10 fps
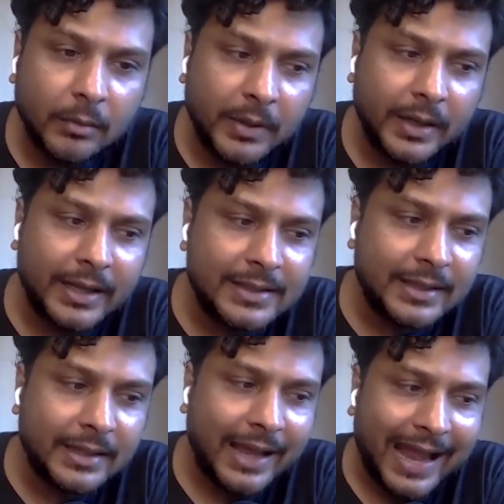Uh, but I
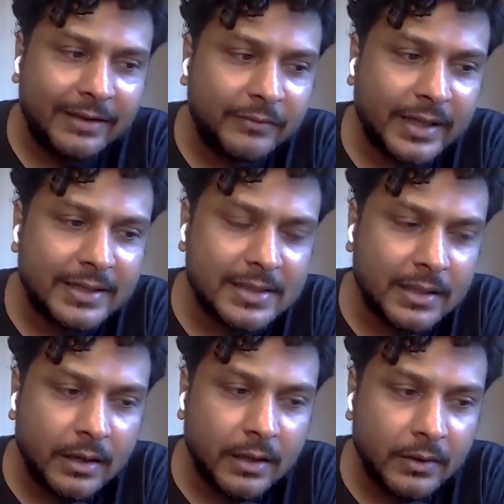think
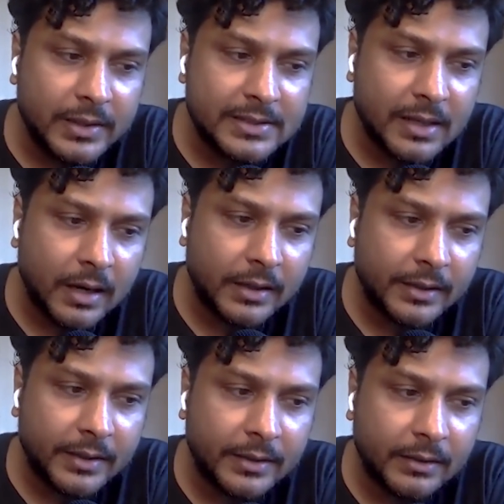advertising really
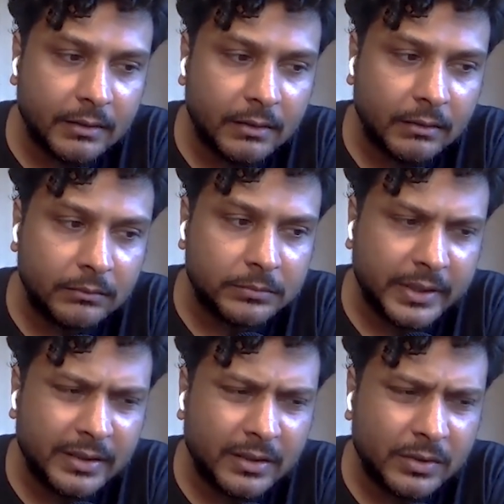started uh,
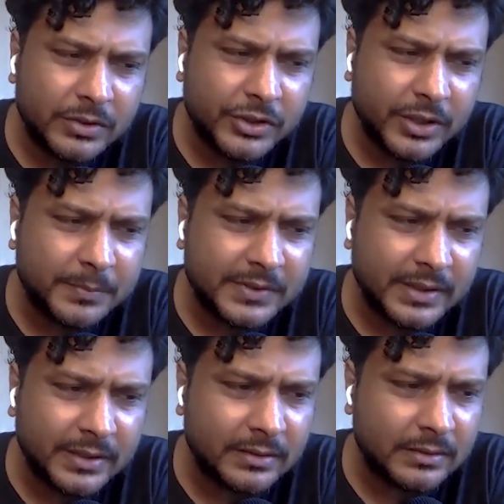
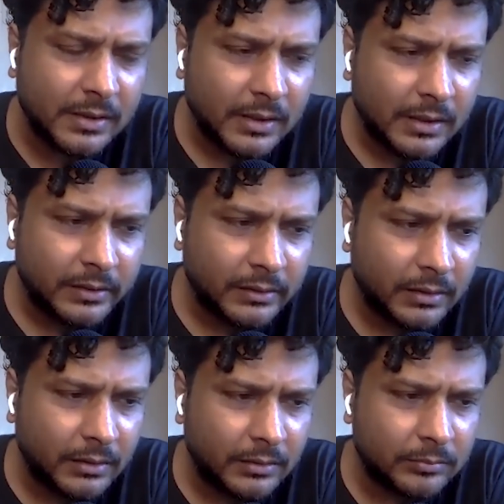internships in
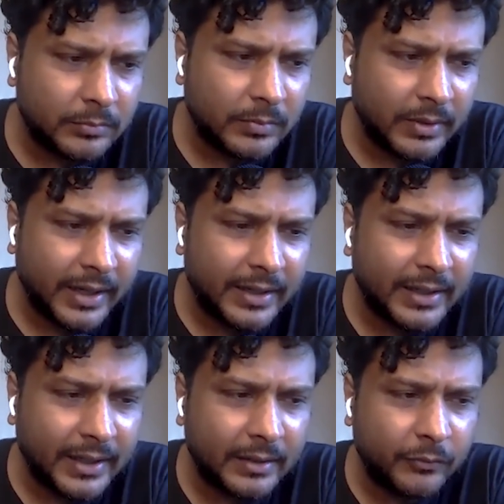uh,
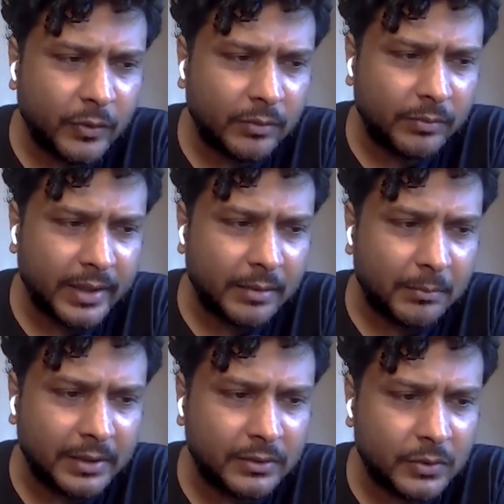ninety-nine for like a
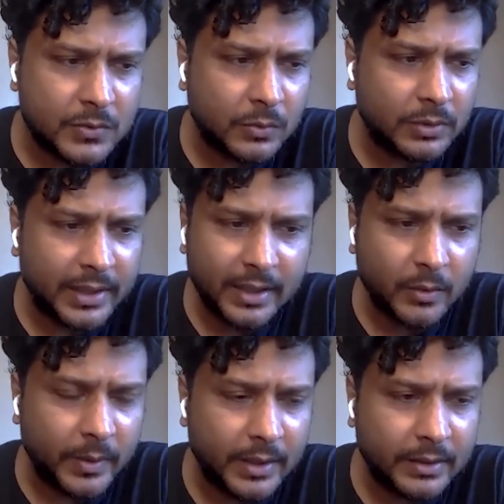month or so. Then I
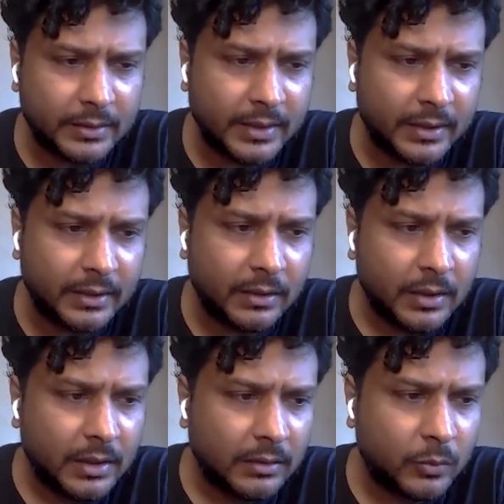quit. Then
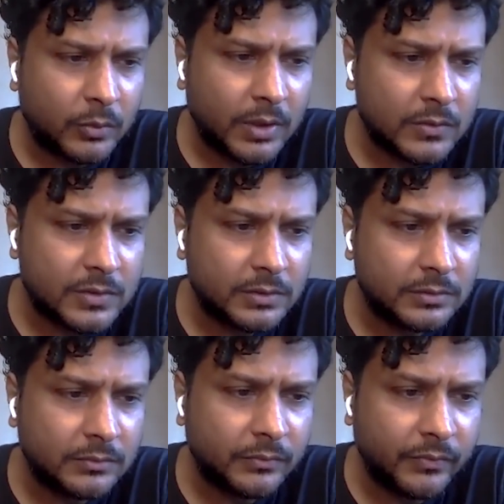two
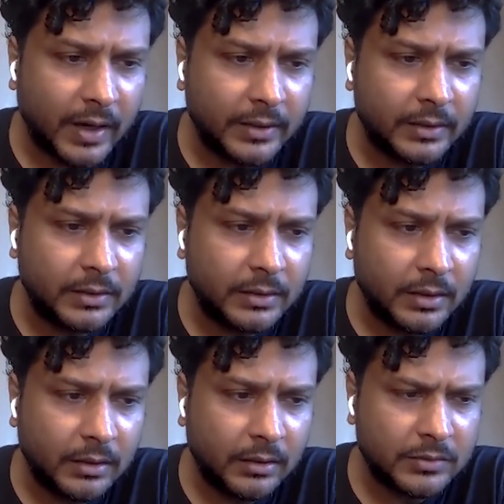thousand one...
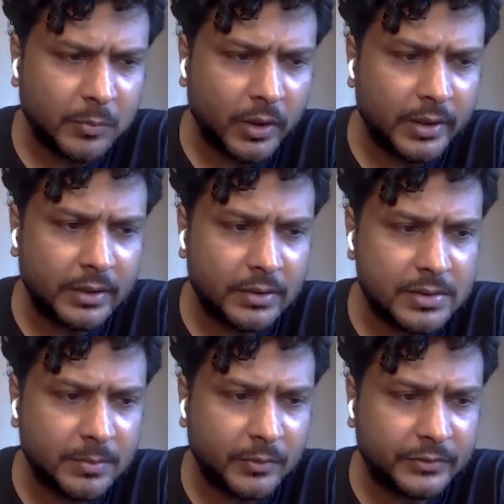a small
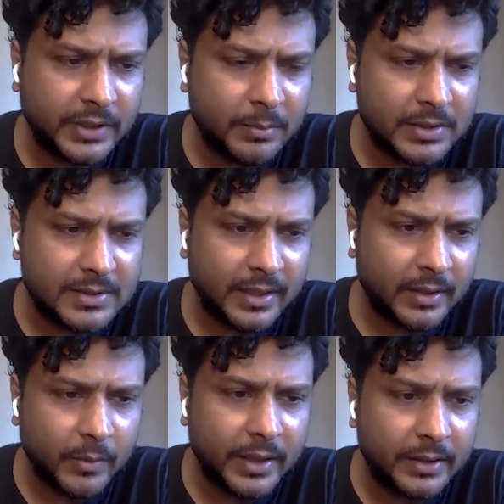internship of three months, then
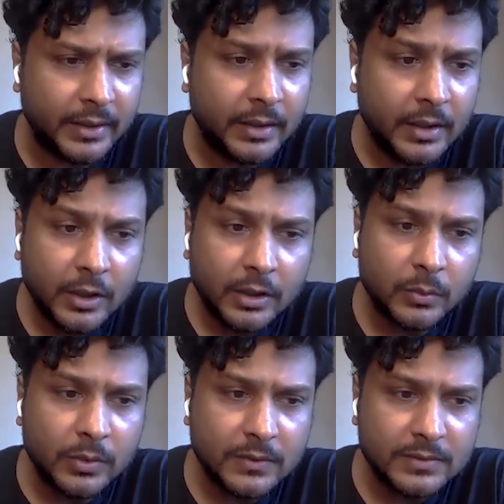I quit. Then
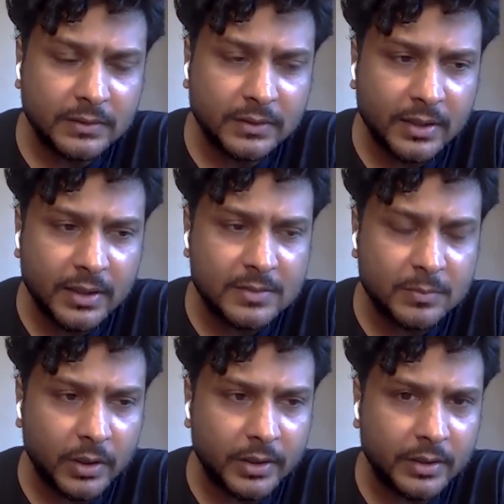two thousand three,
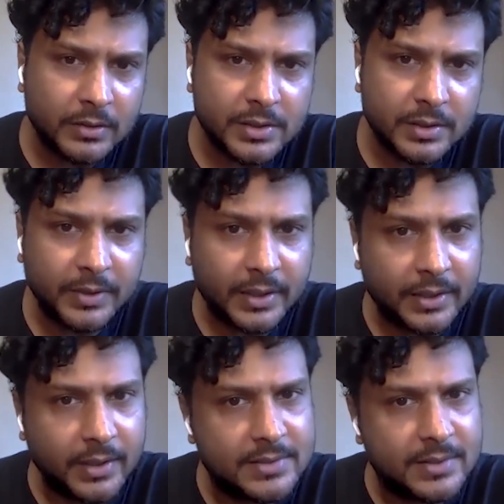small internship. Then
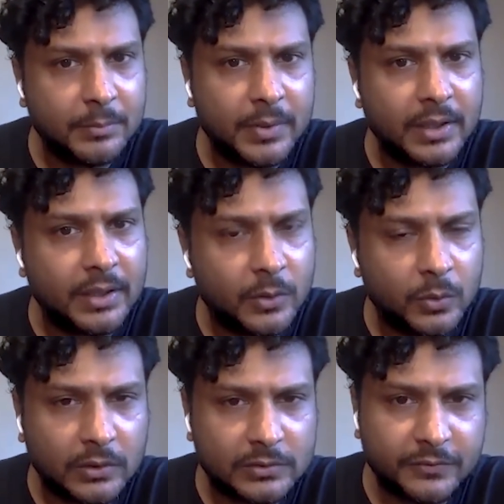I did Simbi. Then
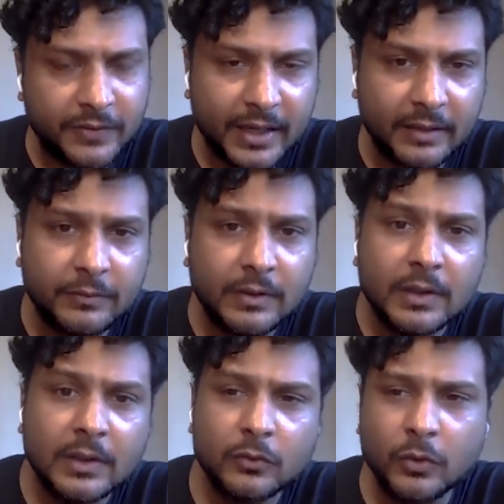two thousand five.
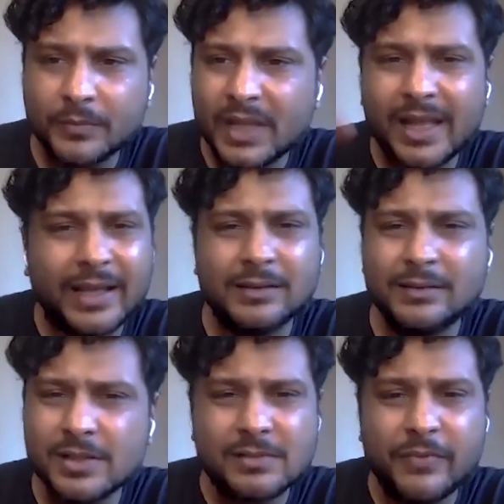So like
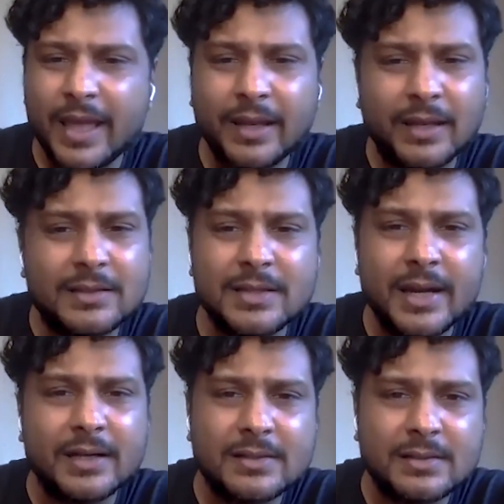just various
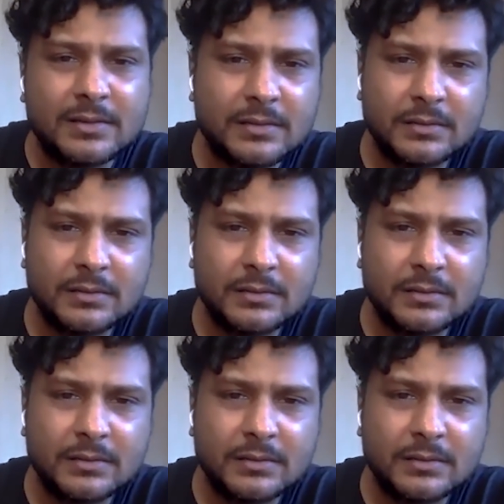dates